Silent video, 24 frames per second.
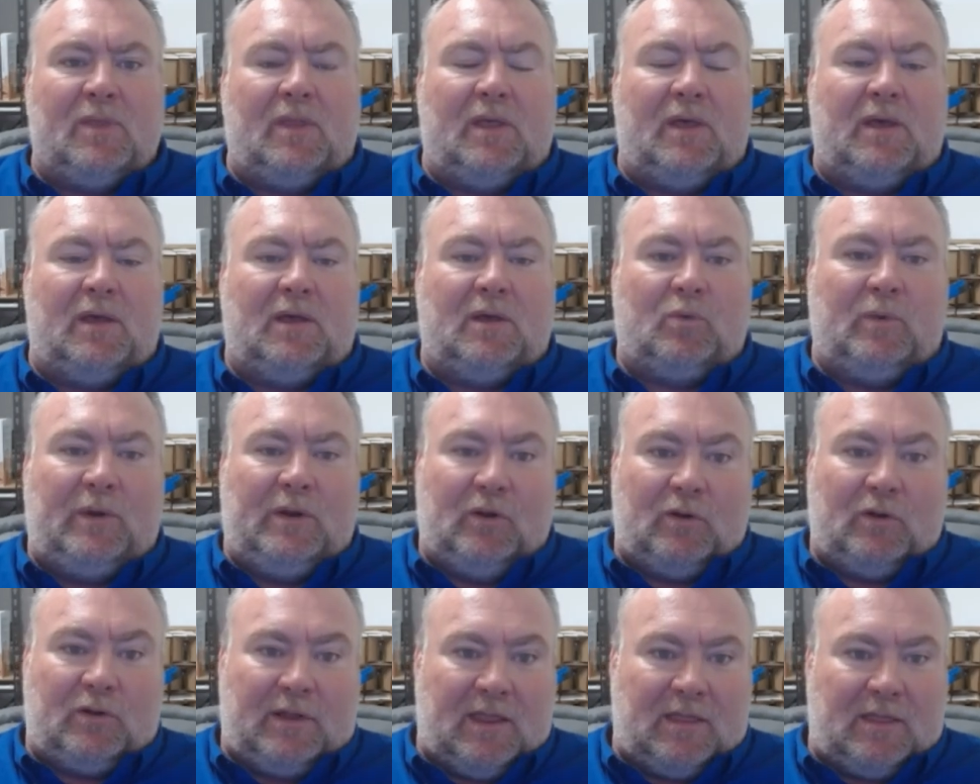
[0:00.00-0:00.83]
Uh, we
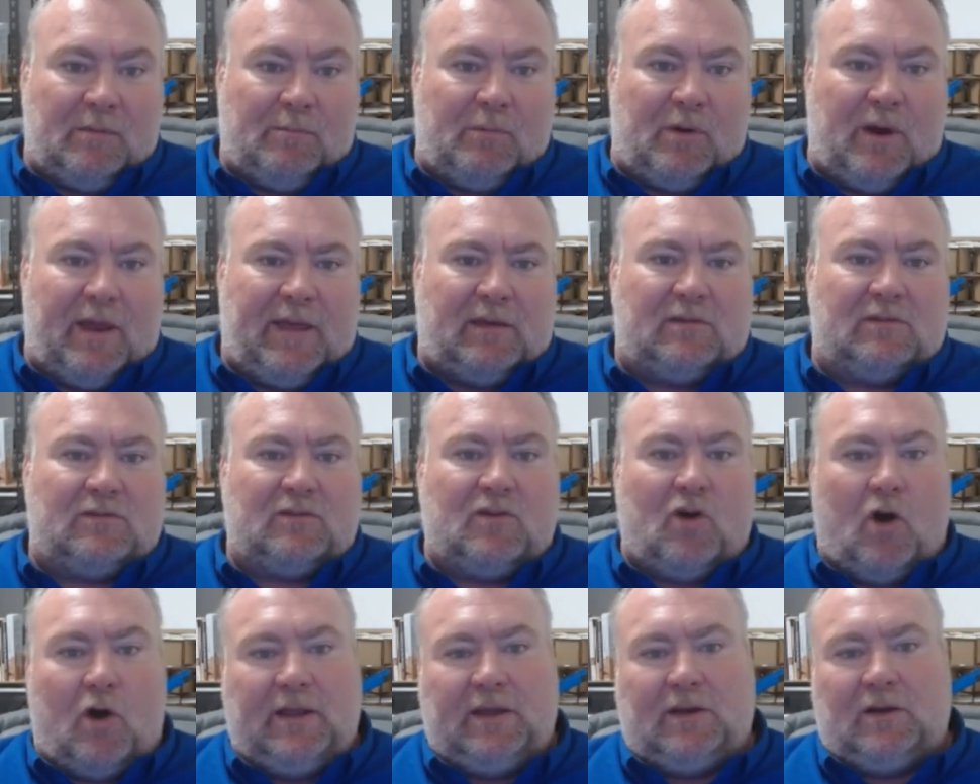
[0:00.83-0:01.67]
looked at the brakes,
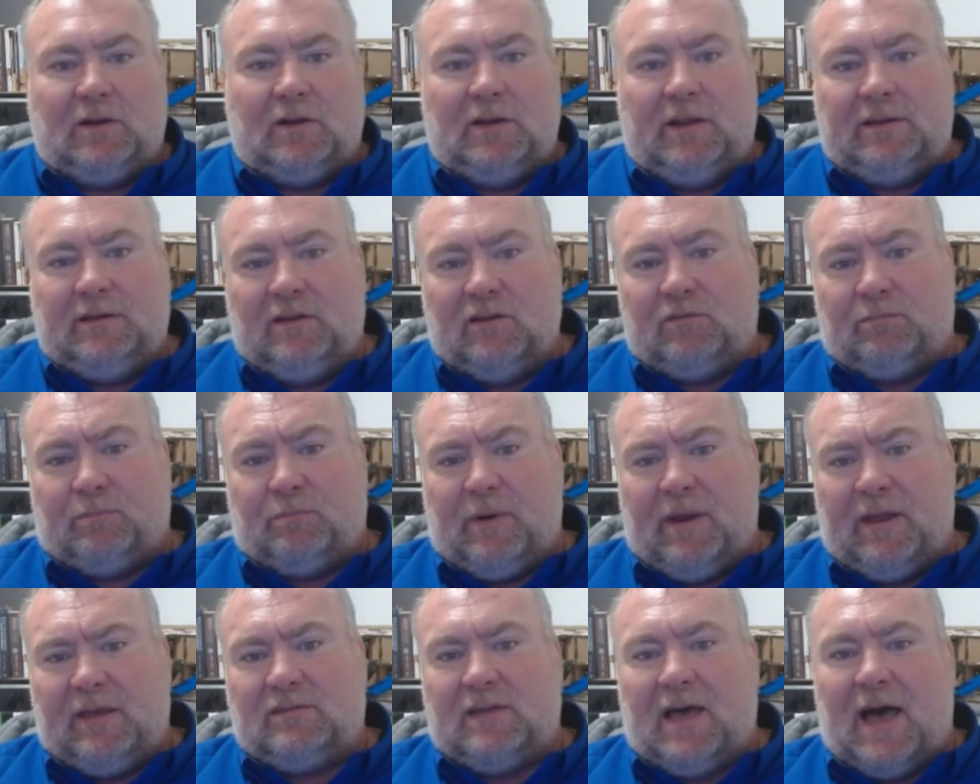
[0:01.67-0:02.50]
conical and disc
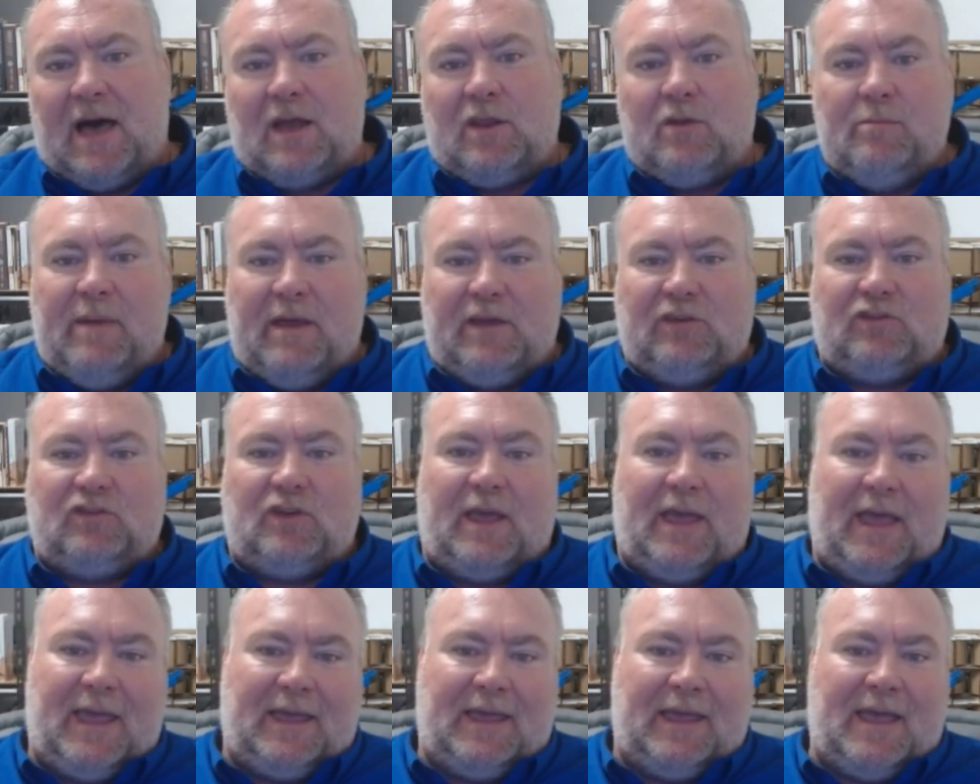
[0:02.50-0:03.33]
brakes, how to measure
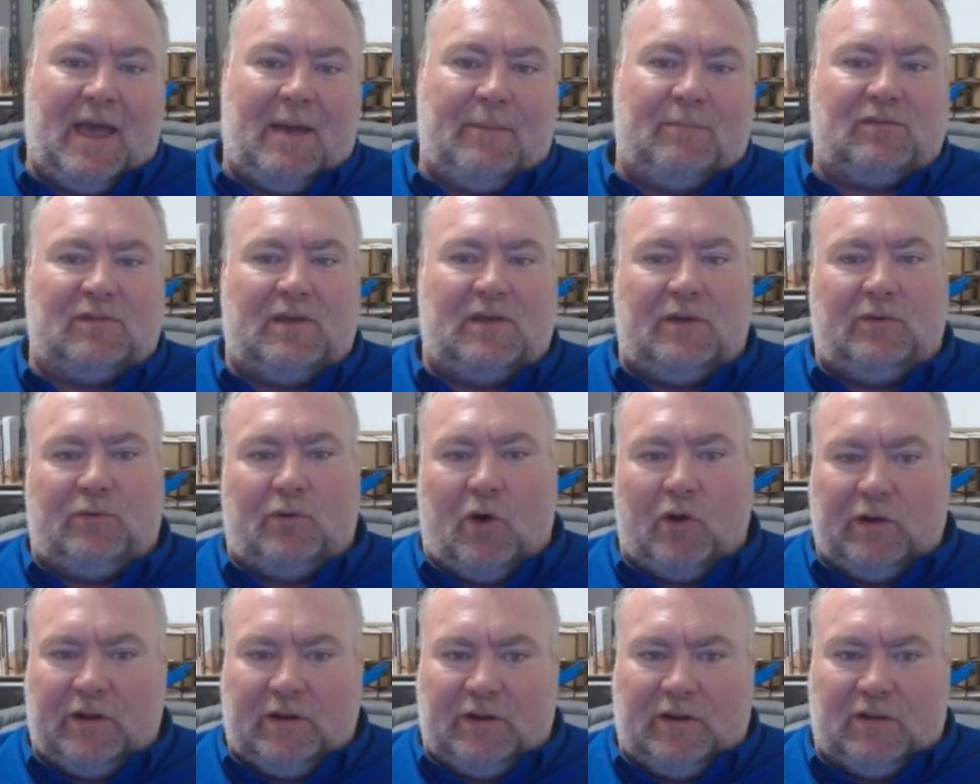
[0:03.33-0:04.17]
air gaps and
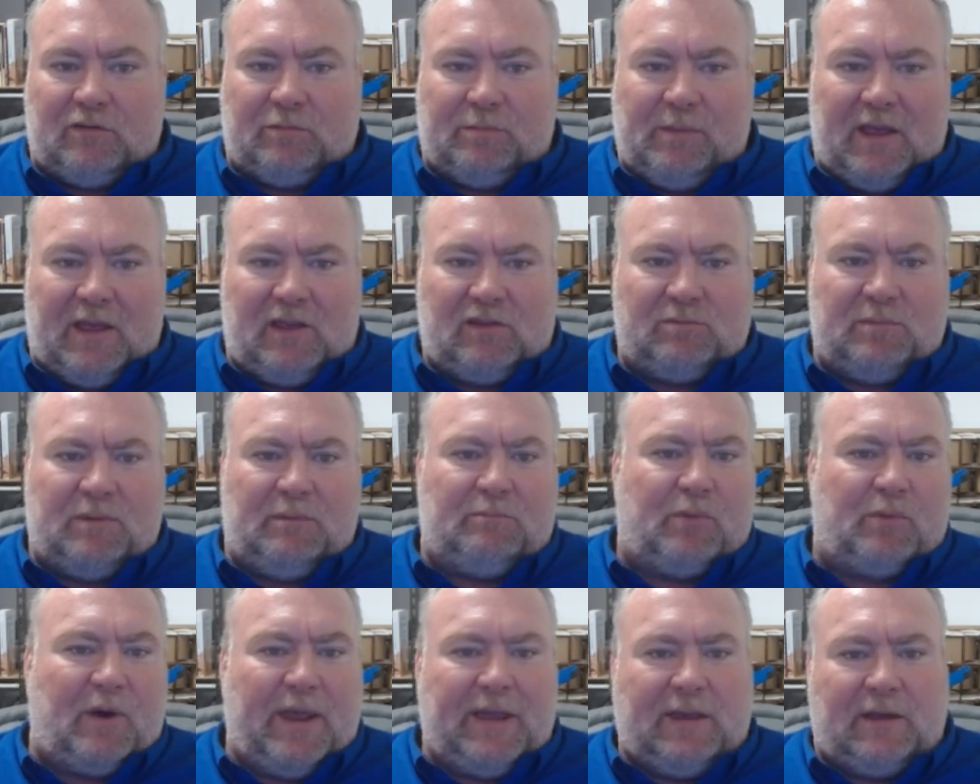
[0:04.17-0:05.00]
rotor displacement,
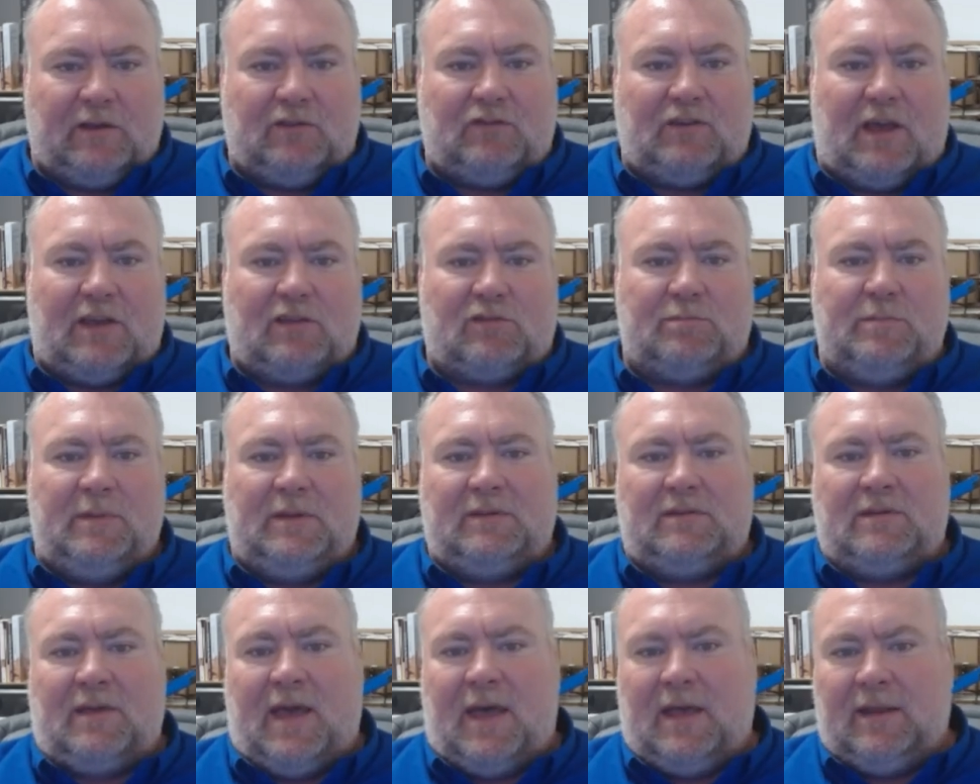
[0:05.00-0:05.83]
brake
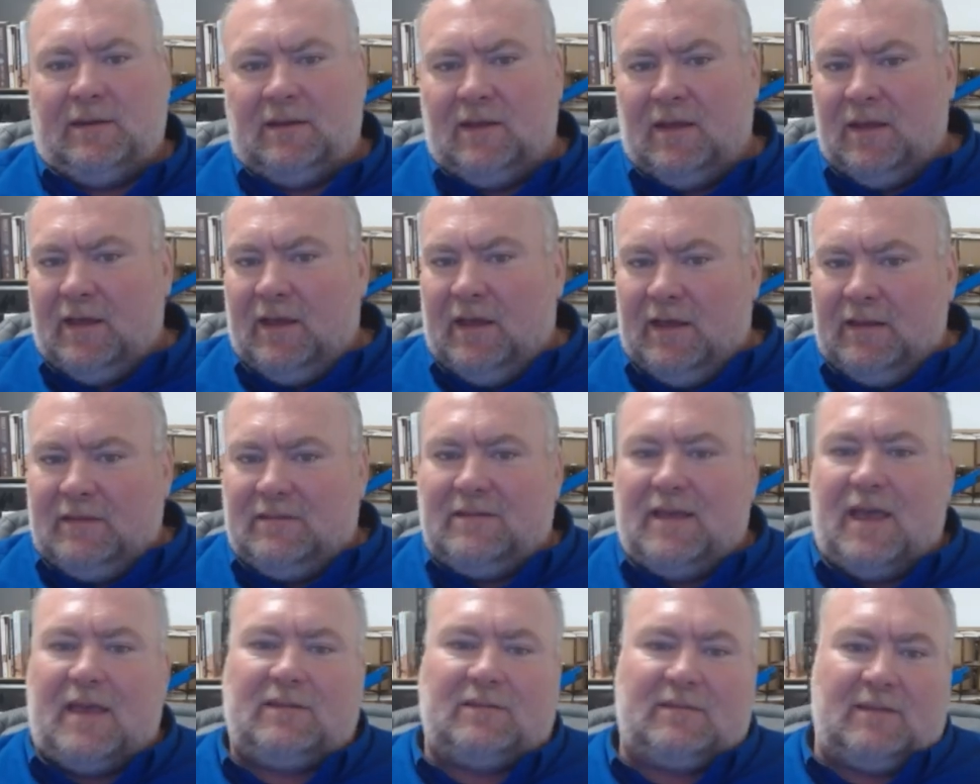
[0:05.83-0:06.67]
adjustment, and
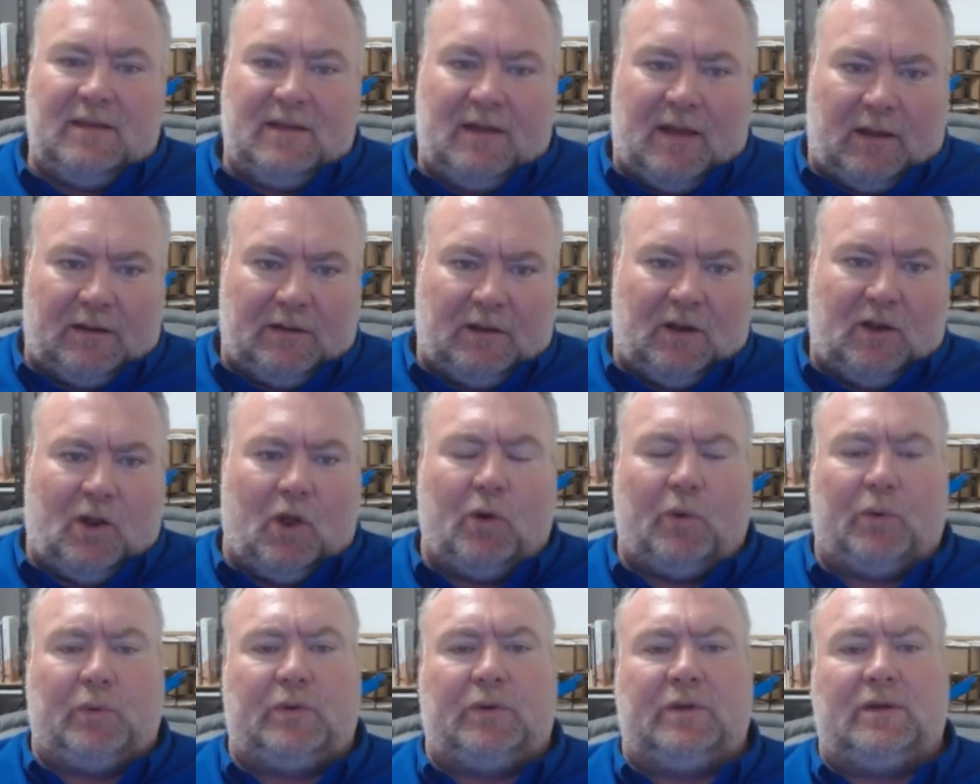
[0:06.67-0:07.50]
testing under
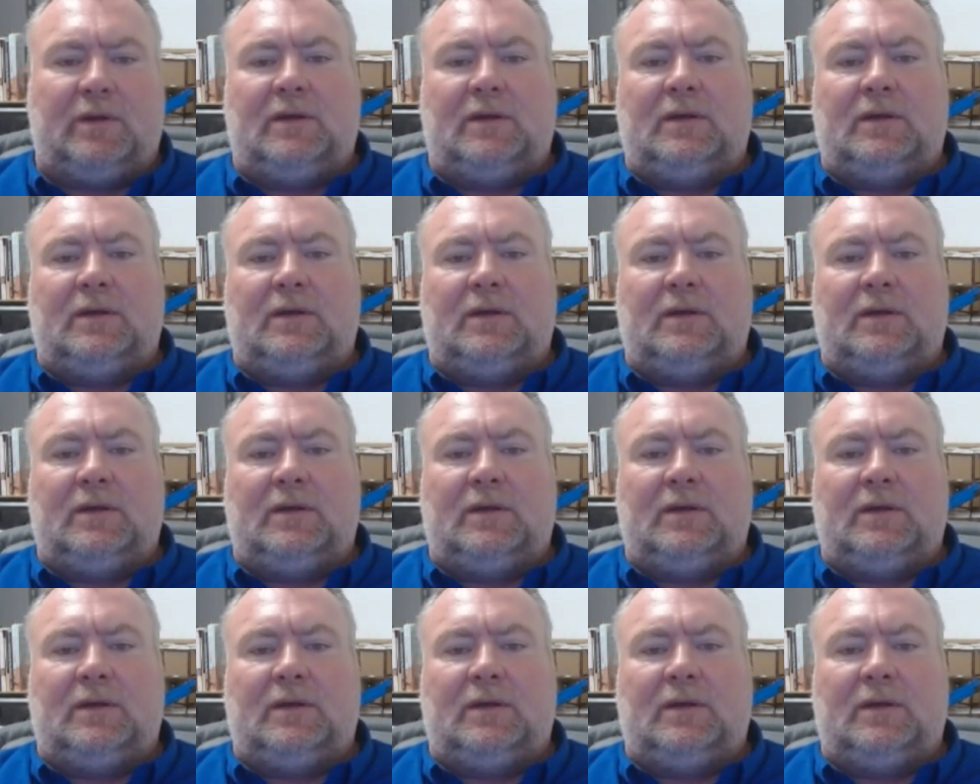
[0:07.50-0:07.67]
load.